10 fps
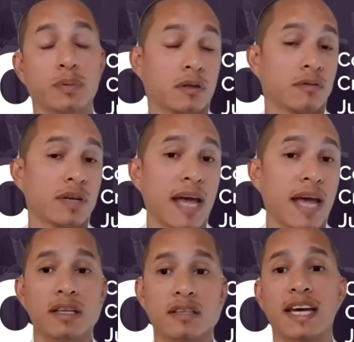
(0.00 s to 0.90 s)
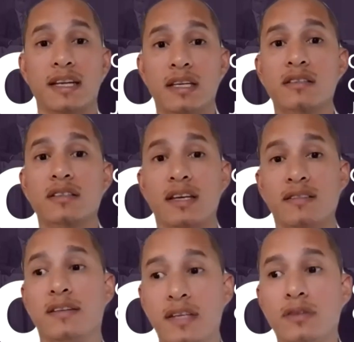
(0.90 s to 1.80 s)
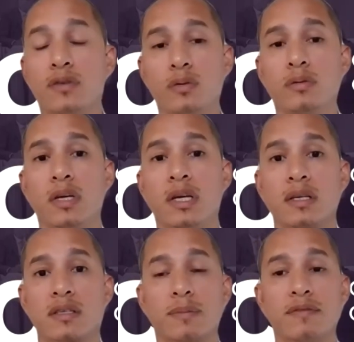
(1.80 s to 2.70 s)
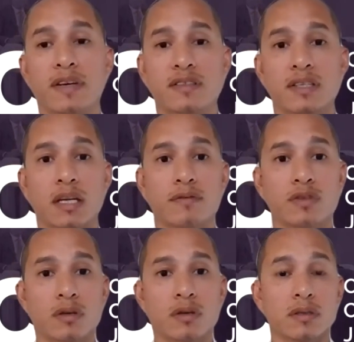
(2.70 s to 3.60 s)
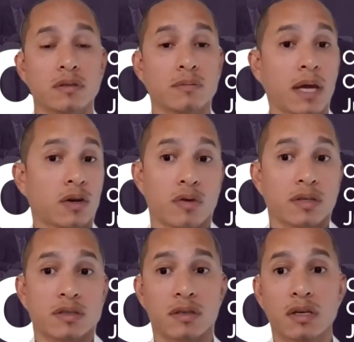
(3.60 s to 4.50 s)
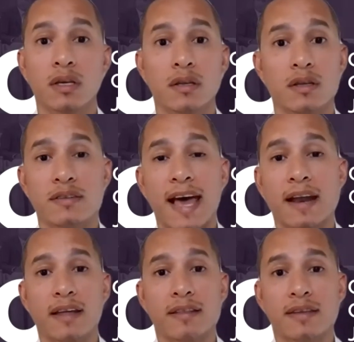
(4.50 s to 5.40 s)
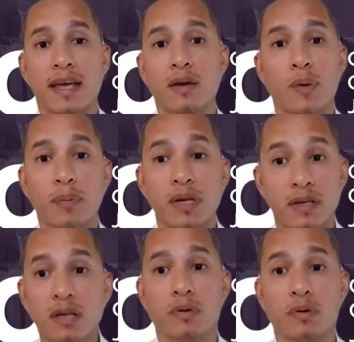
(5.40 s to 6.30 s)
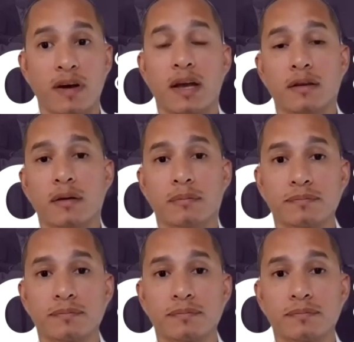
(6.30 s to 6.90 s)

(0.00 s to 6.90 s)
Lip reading: But the reality is that in this case, they did do some investigative journalism and crunched the data that the NYPD provided them.